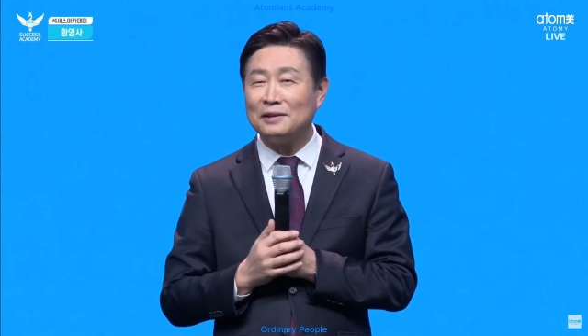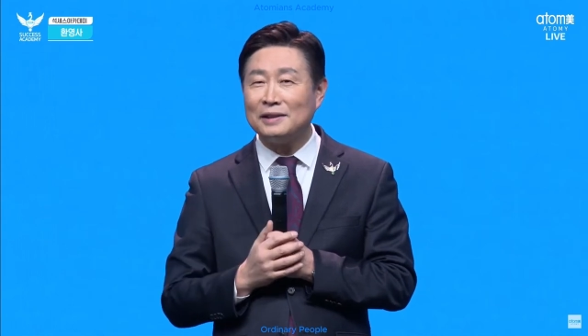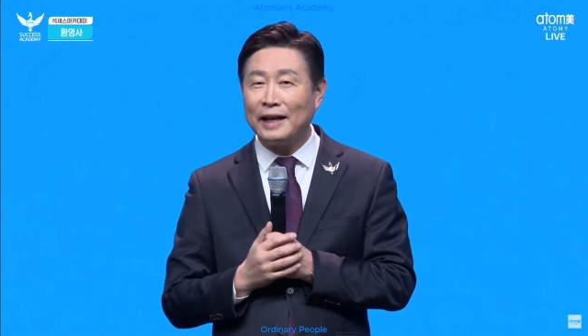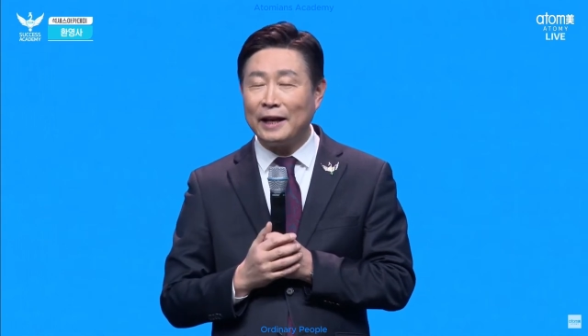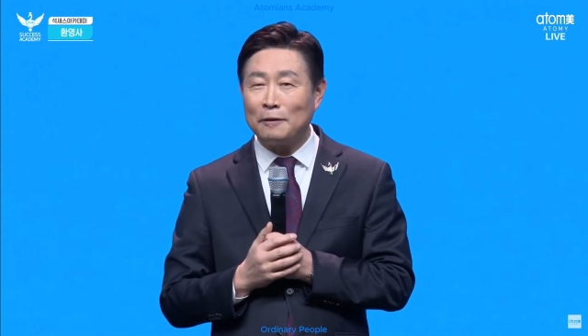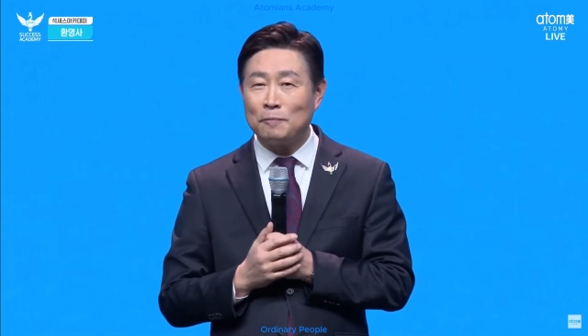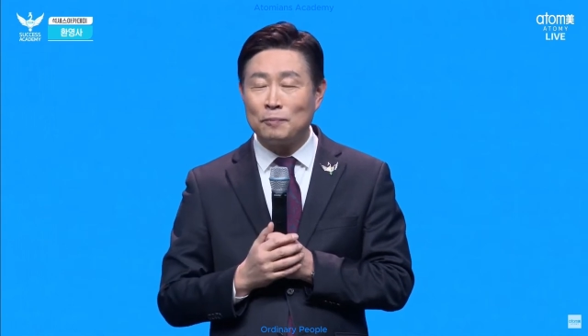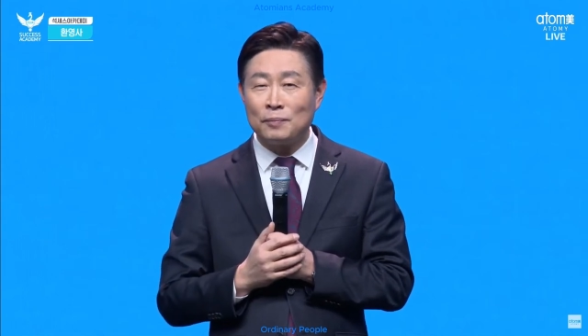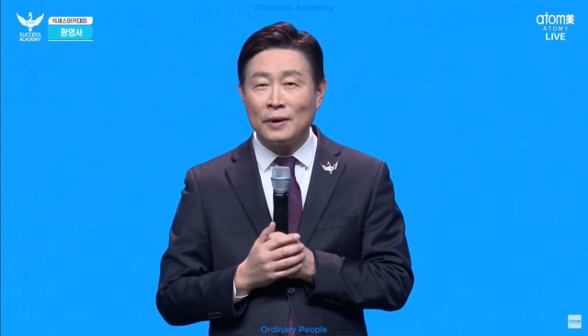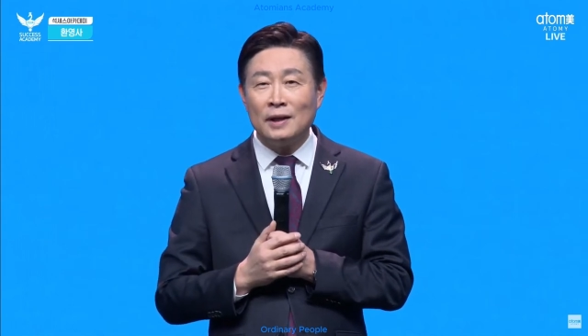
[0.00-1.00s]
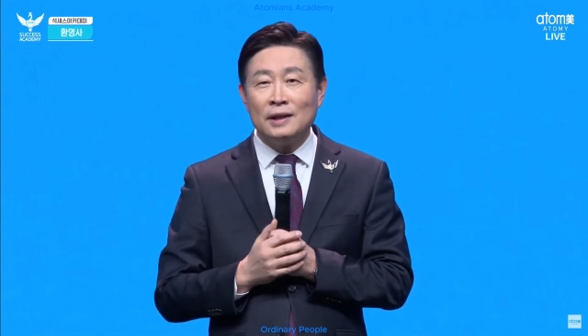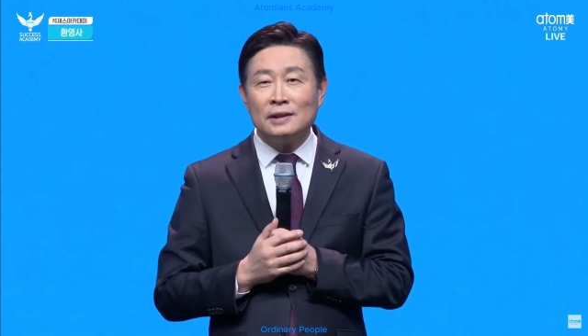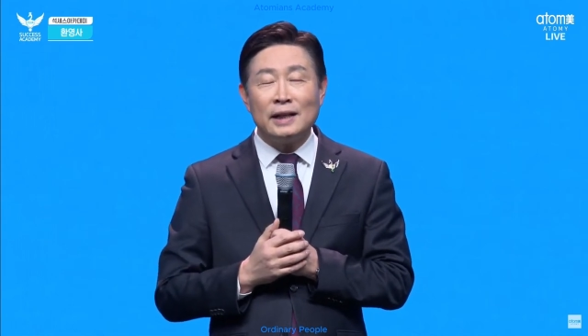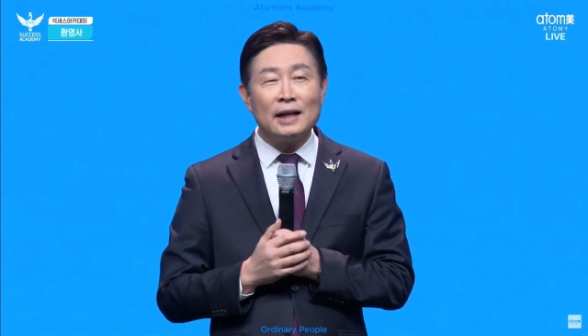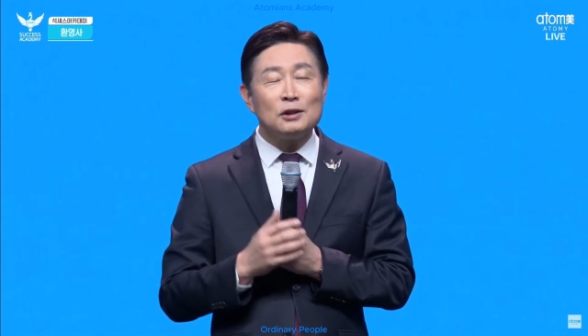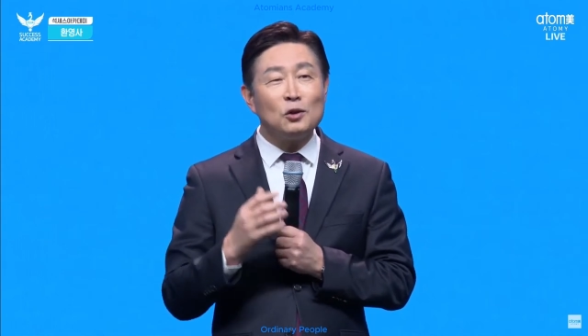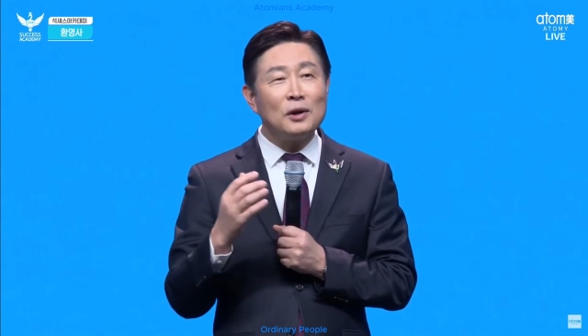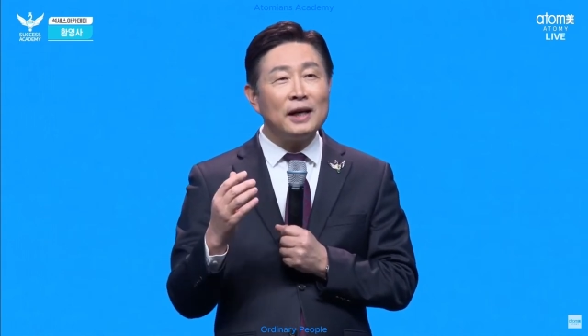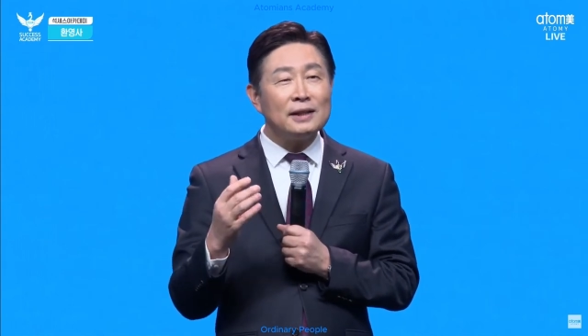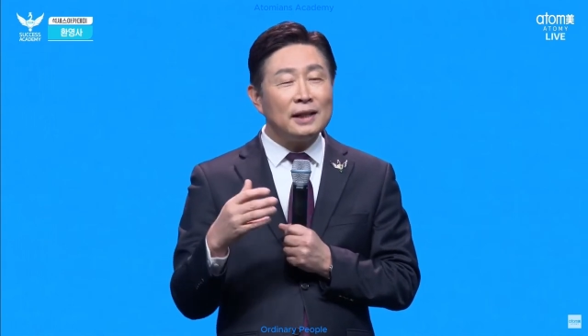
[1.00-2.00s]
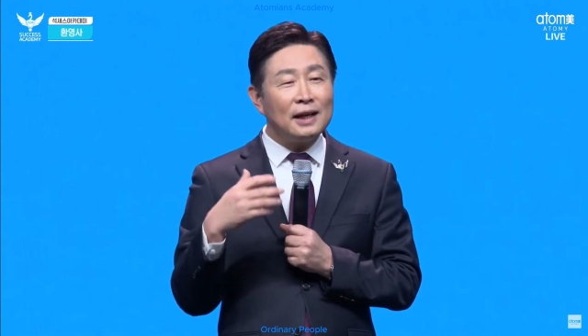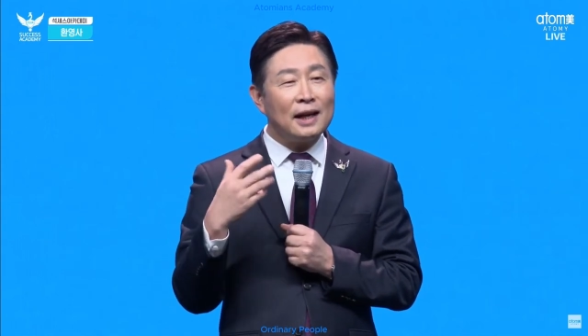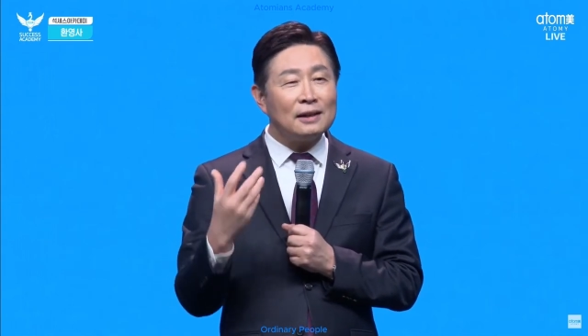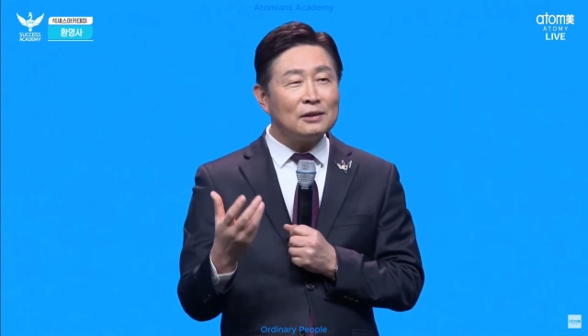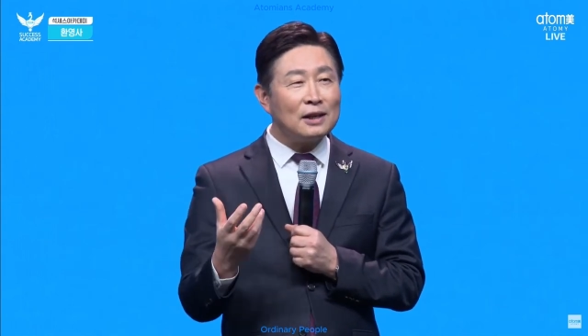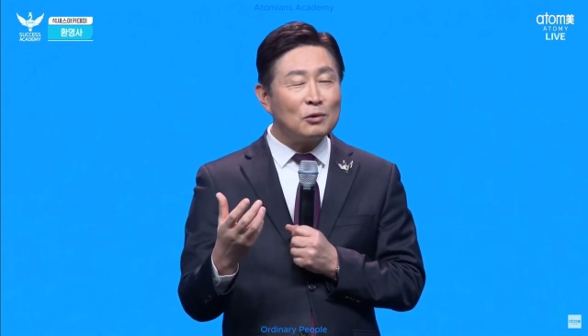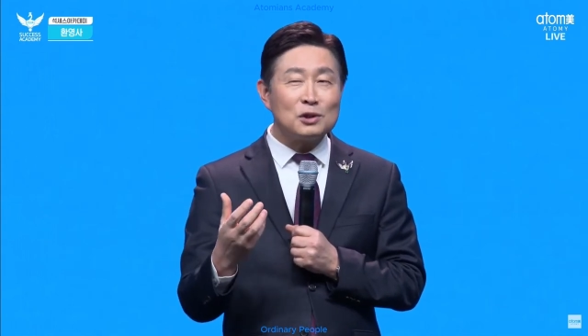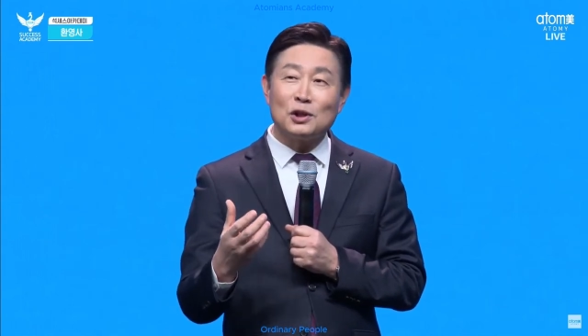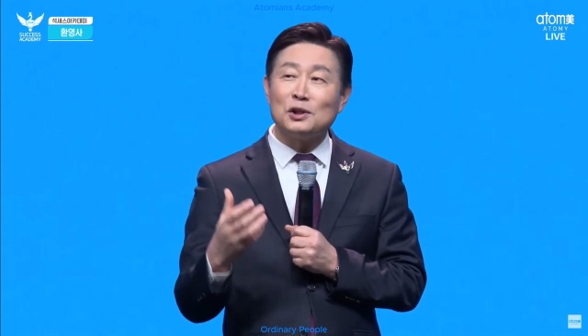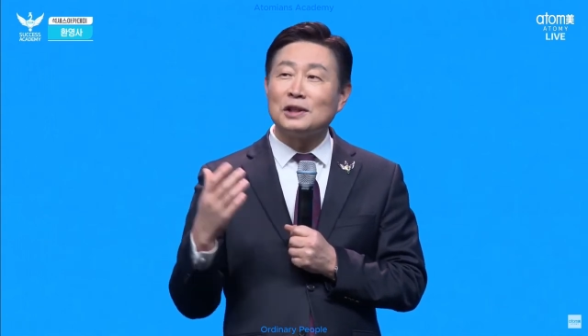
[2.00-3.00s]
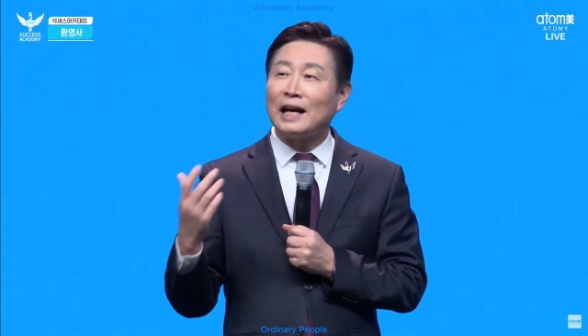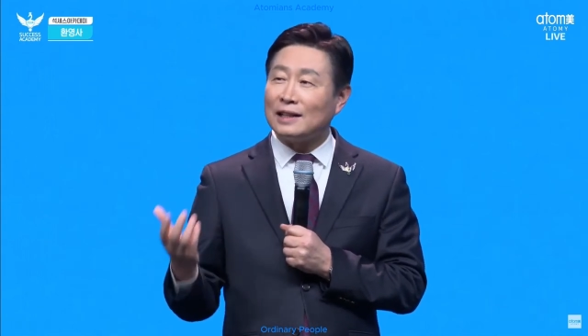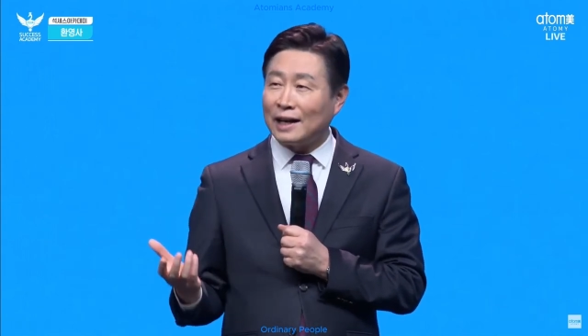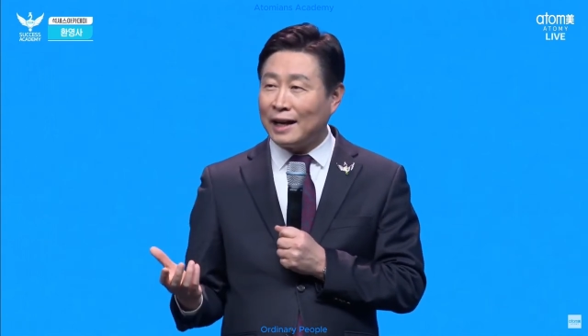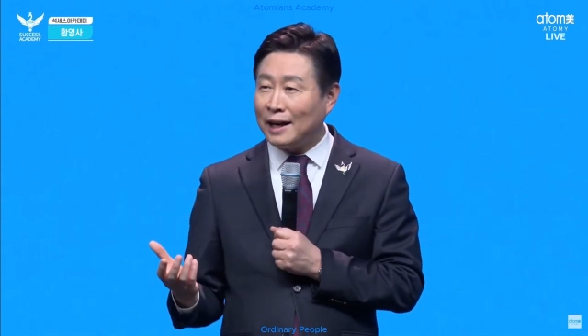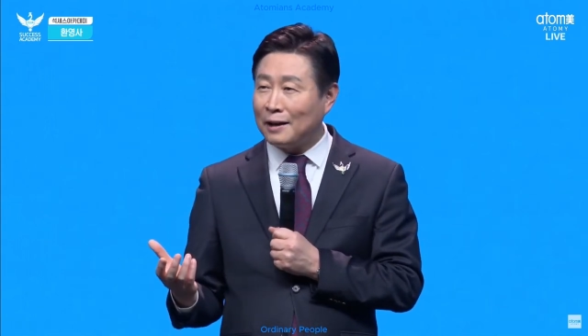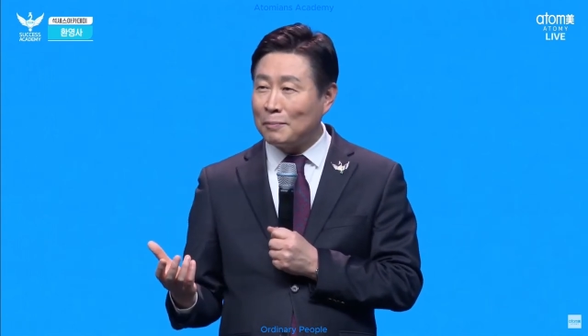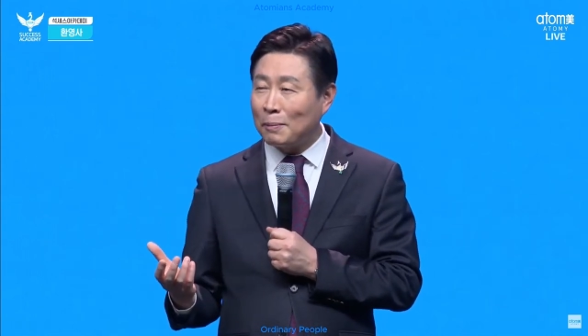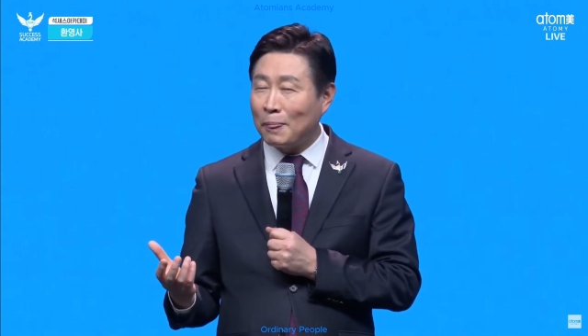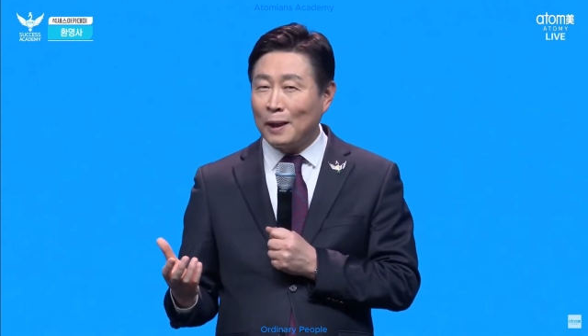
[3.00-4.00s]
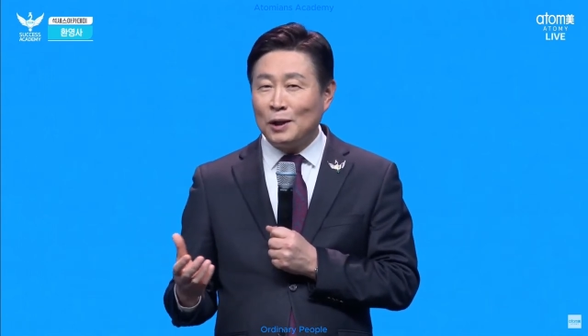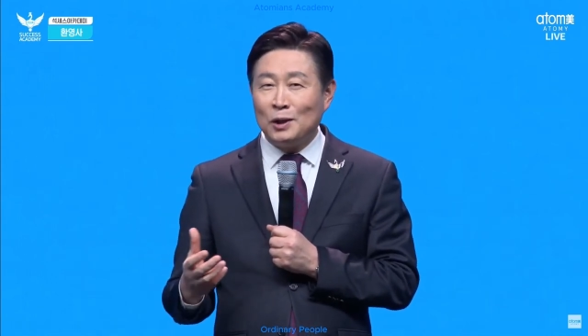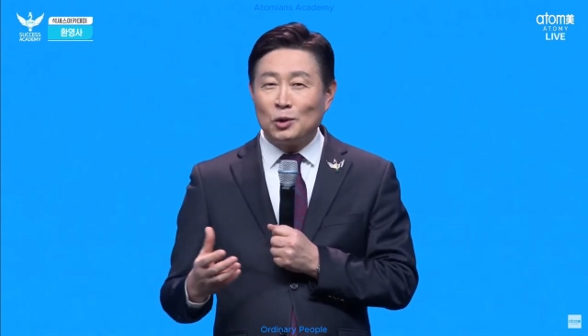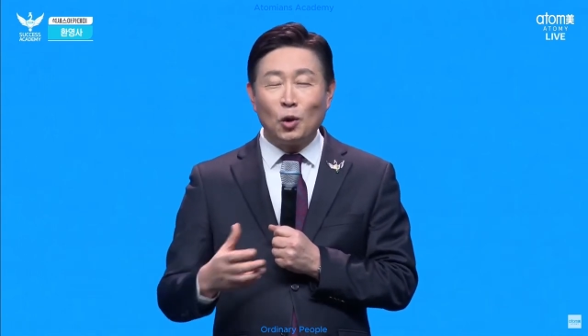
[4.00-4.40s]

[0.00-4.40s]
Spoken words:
So the lecture was about the four standards for selecting a company.